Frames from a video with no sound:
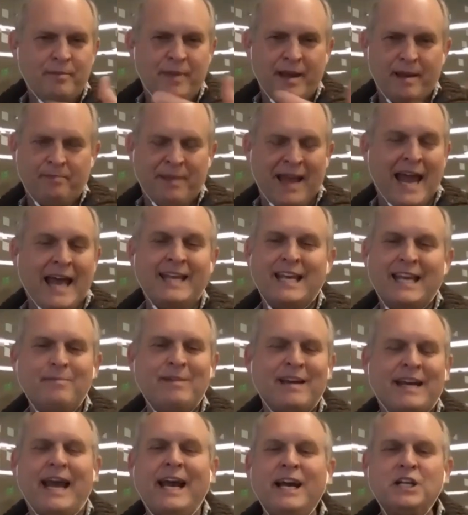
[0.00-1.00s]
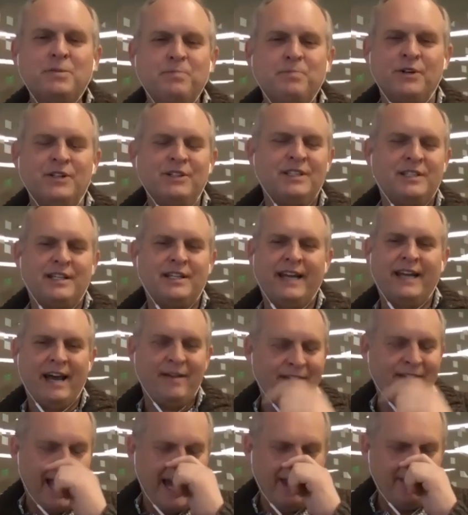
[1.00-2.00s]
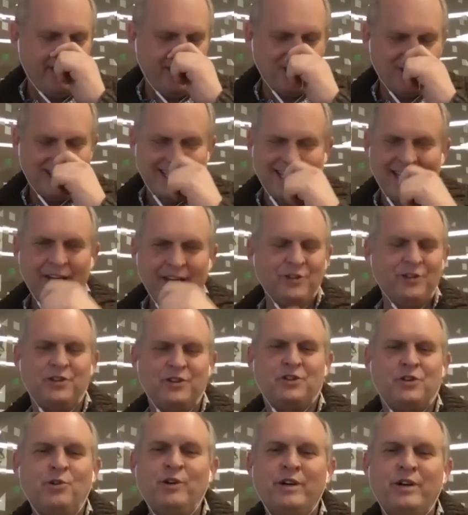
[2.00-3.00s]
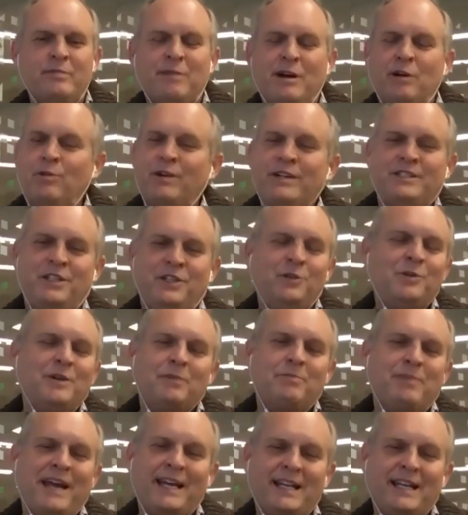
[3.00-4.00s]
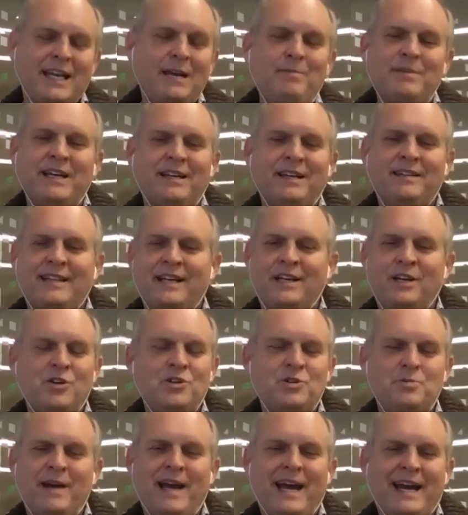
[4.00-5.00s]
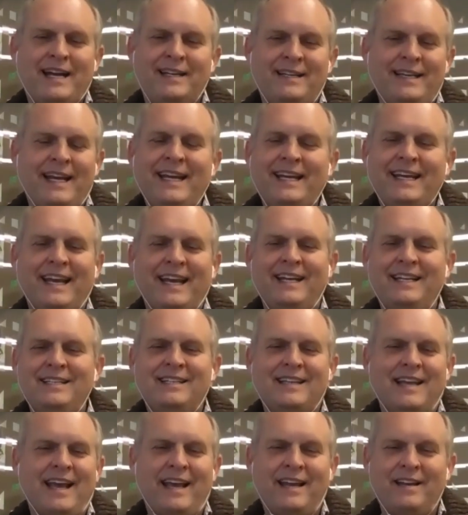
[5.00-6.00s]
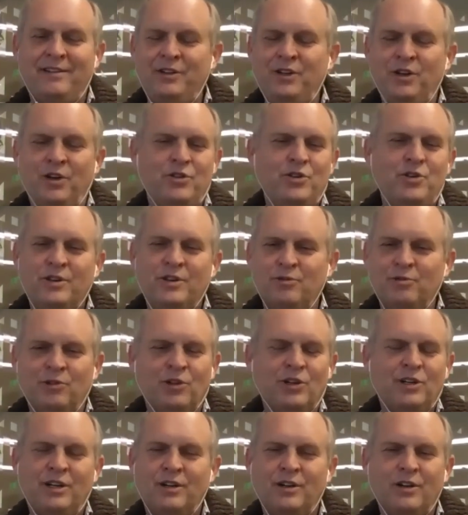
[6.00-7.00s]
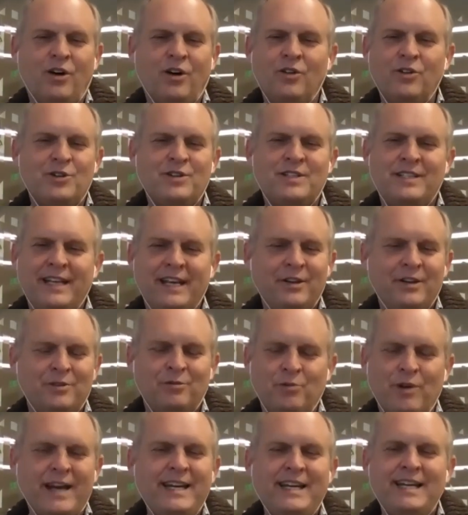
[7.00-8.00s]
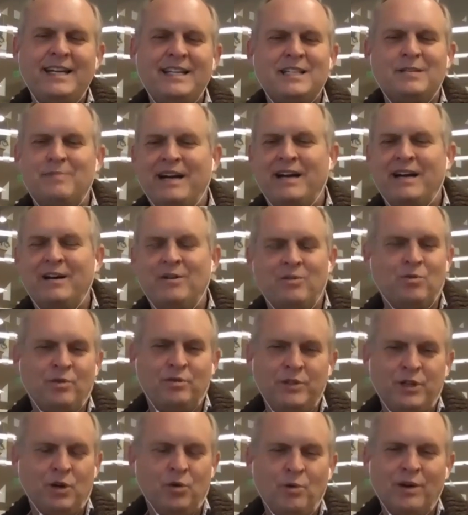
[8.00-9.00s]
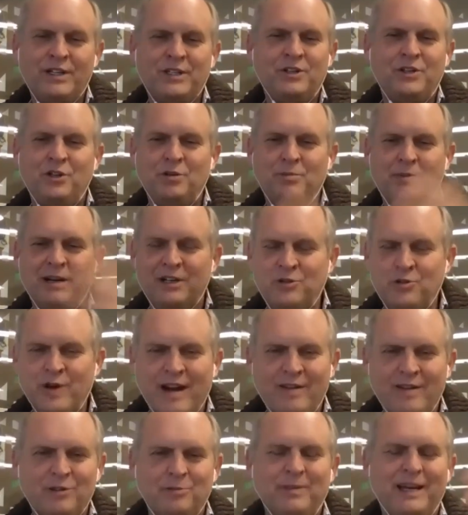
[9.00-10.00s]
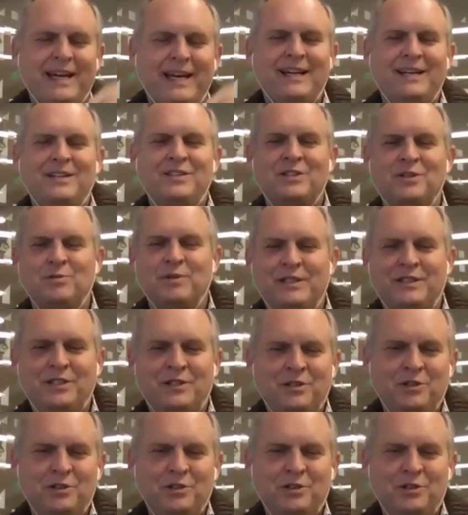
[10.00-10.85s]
Pandemic experts have had their standard story about what to do in a pandemic that goes back decades. And, you know, you can look at all their standard writings about, you know, what to do about travel bans or what to do